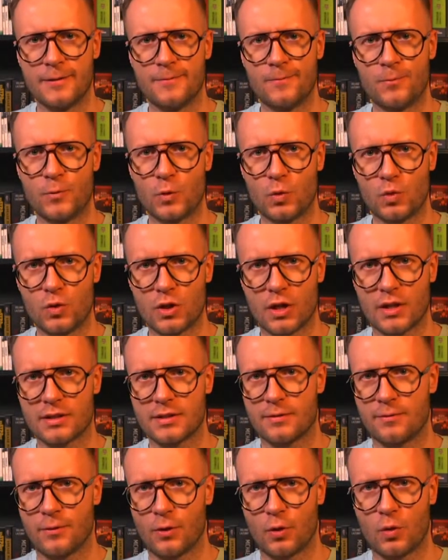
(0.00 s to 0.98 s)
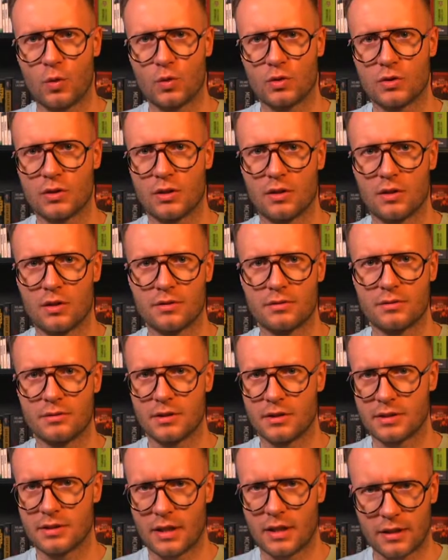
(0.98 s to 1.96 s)
to just focus on
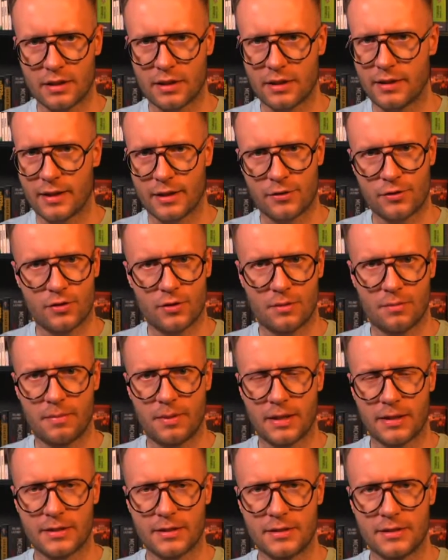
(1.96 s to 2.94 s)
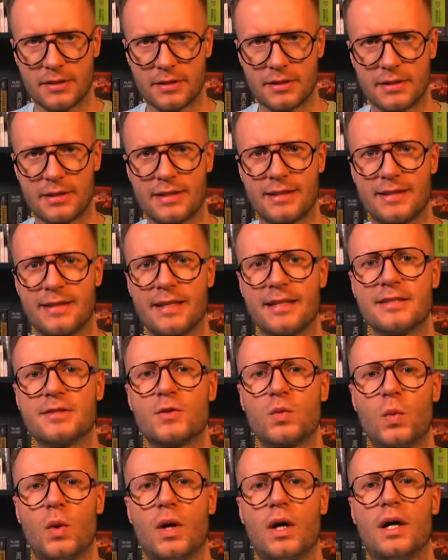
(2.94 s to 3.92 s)
these architectural patterns. And
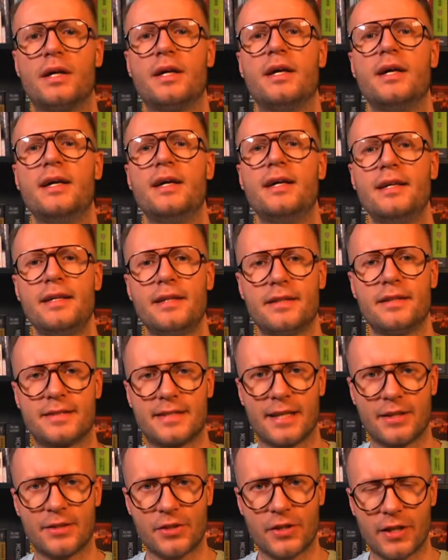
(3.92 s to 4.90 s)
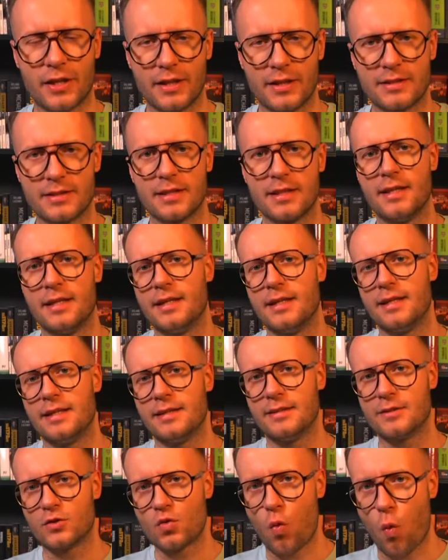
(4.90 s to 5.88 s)
that's why in such case,
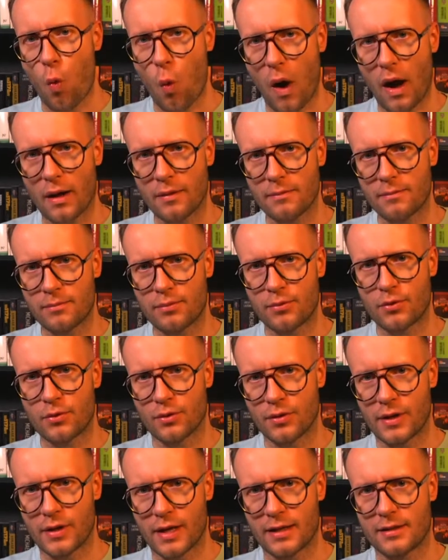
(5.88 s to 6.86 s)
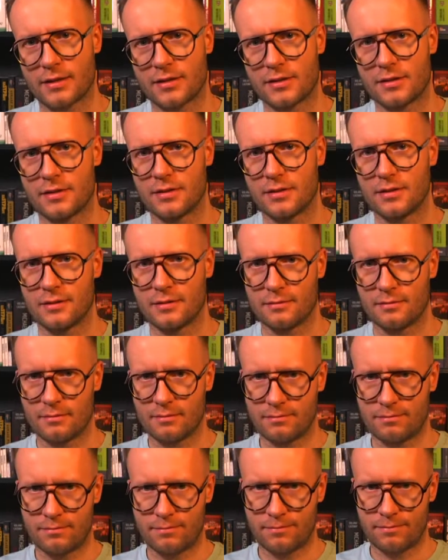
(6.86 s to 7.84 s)
this one production
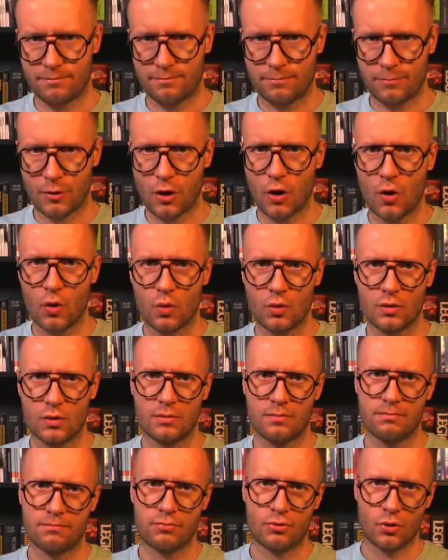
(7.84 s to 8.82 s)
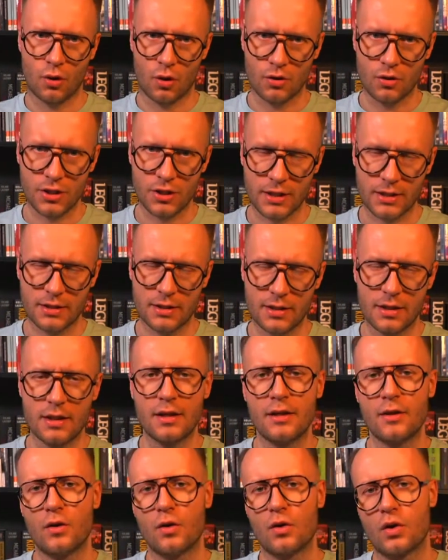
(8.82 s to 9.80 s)
code project
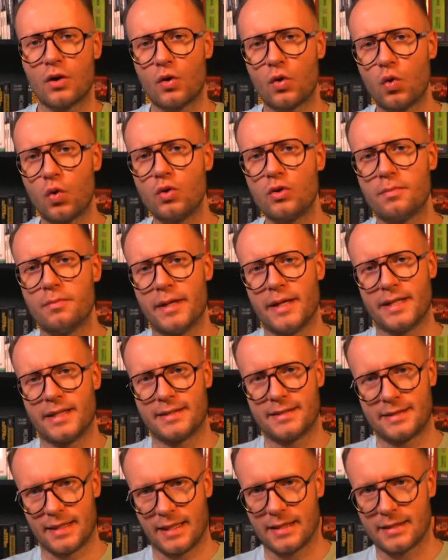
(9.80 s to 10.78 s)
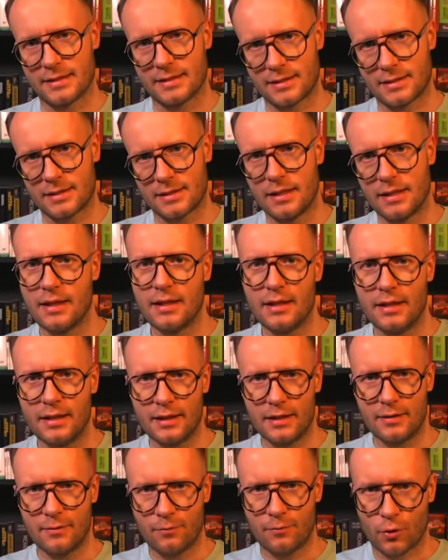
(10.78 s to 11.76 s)
could make sense
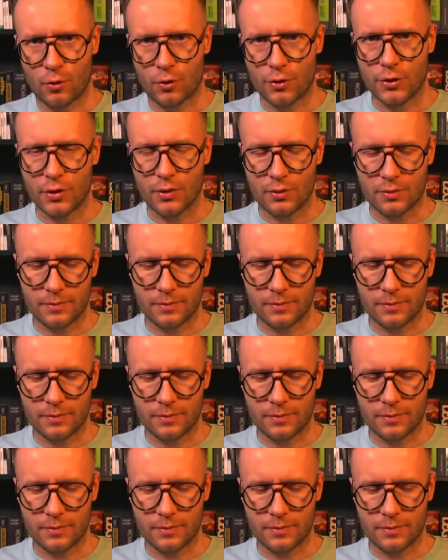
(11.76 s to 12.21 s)
for you.